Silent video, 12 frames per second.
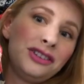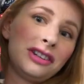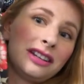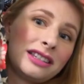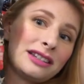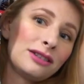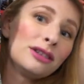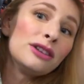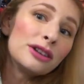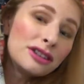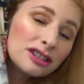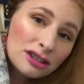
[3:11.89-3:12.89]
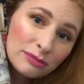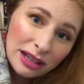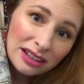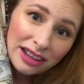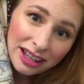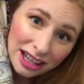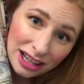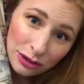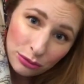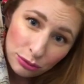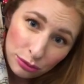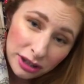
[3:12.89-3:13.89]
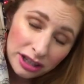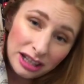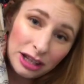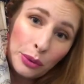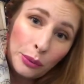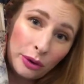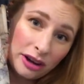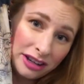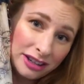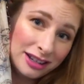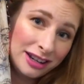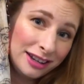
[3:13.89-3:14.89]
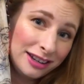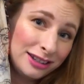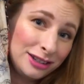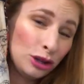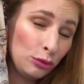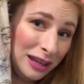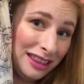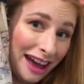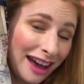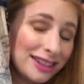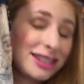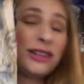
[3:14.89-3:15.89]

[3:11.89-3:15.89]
just looked to me like it really wanted to be that.